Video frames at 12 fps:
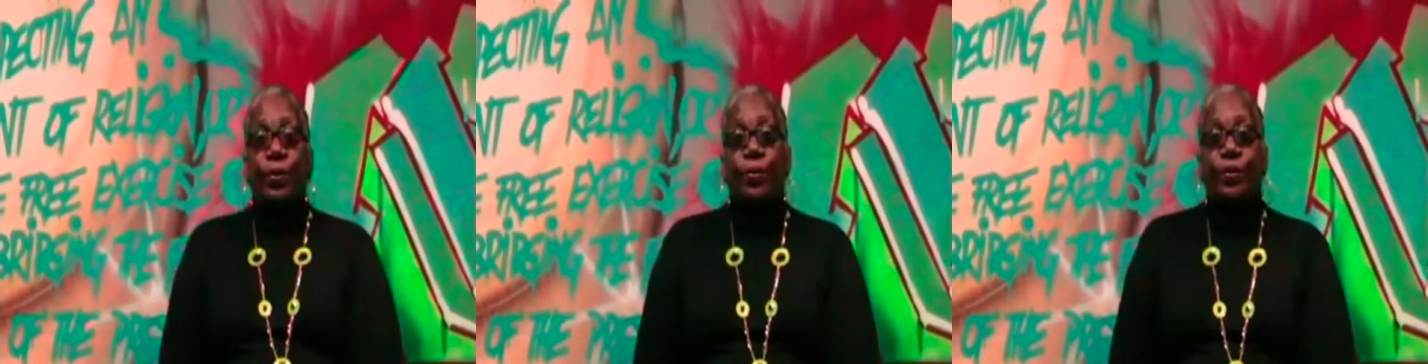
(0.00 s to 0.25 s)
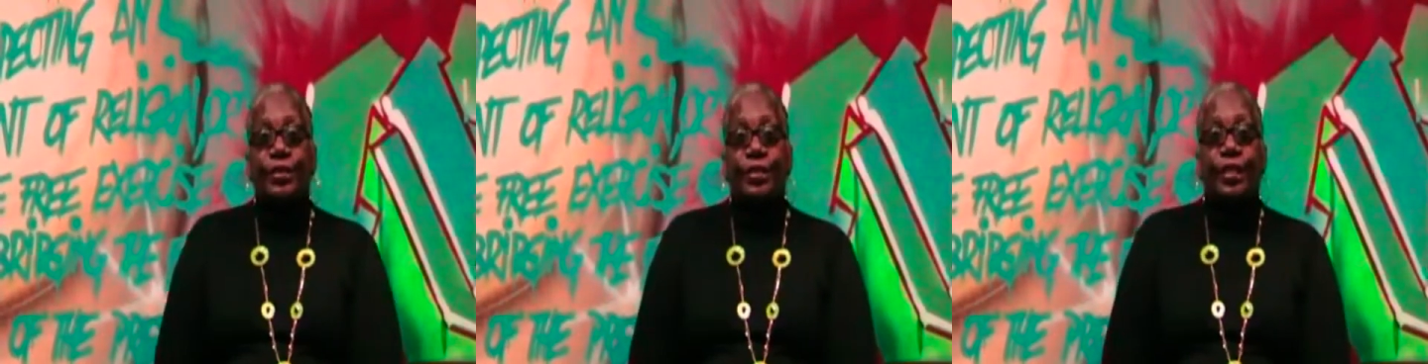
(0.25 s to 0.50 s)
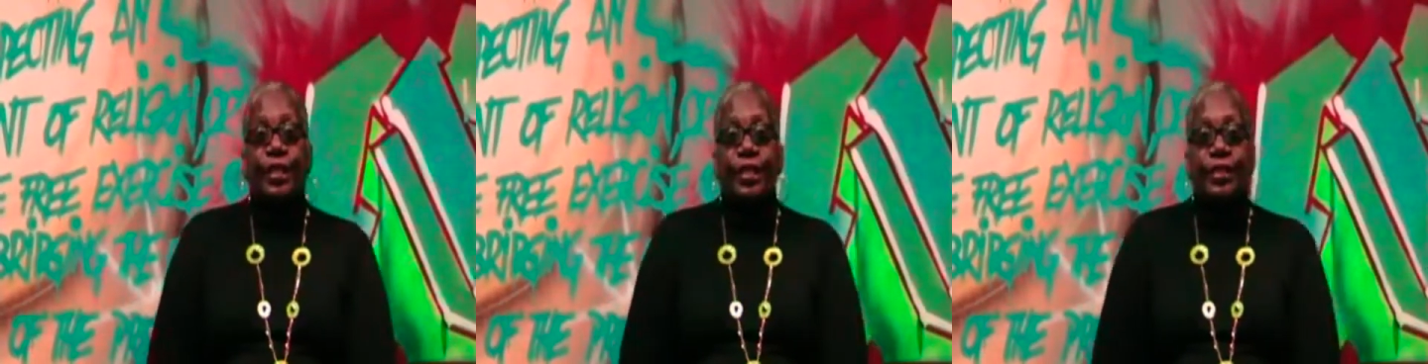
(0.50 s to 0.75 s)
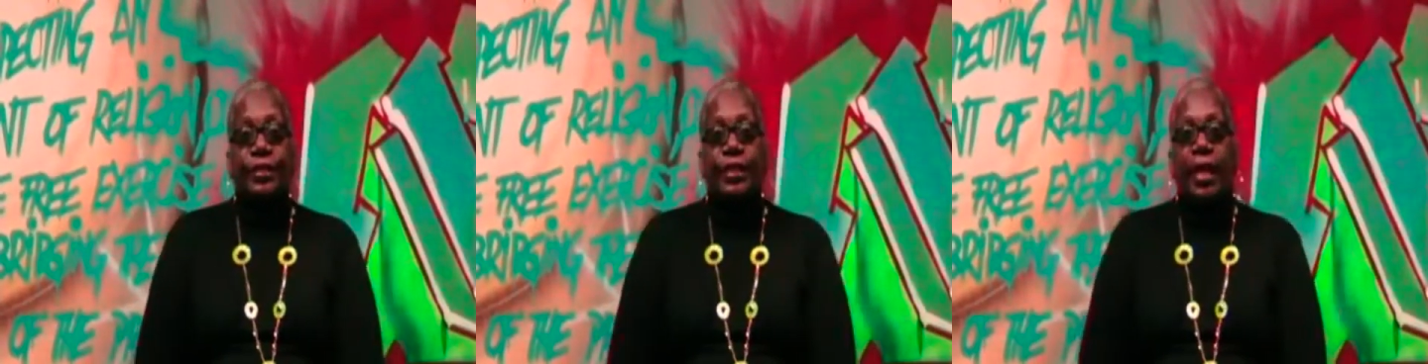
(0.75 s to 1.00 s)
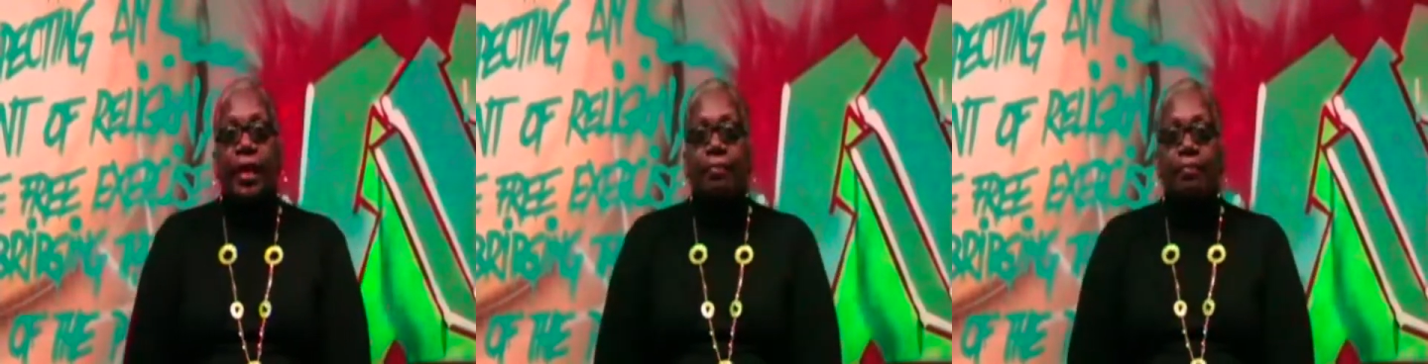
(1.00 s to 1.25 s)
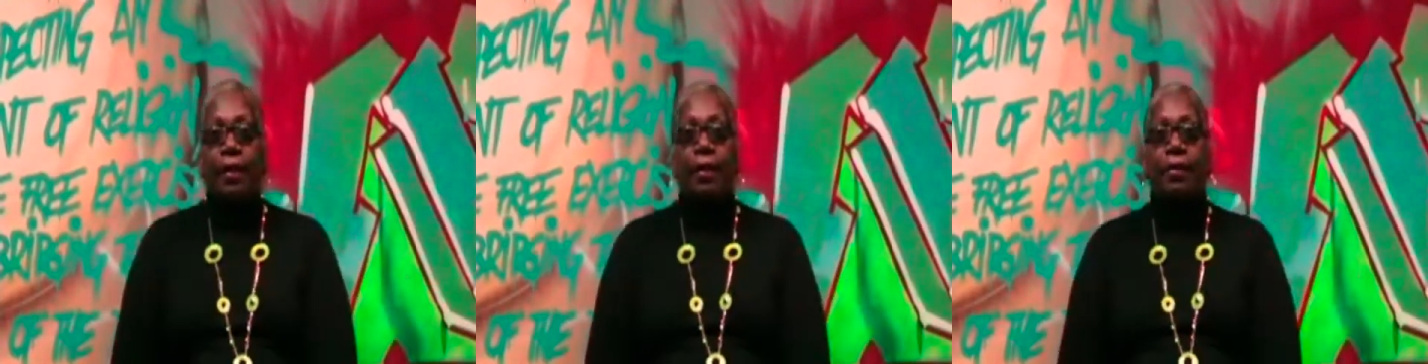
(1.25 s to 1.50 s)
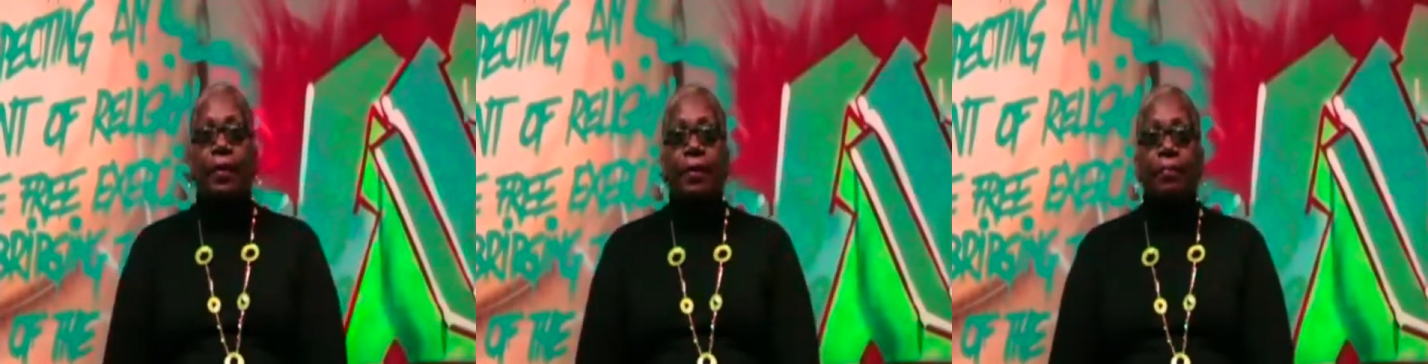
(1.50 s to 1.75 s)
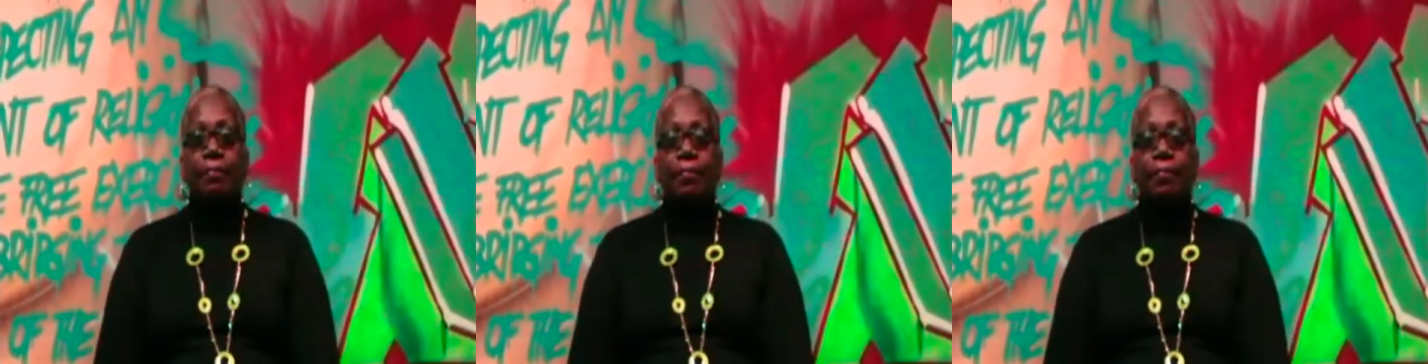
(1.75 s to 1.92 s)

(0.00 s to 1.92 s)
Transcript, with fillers: Ernestine Standberry,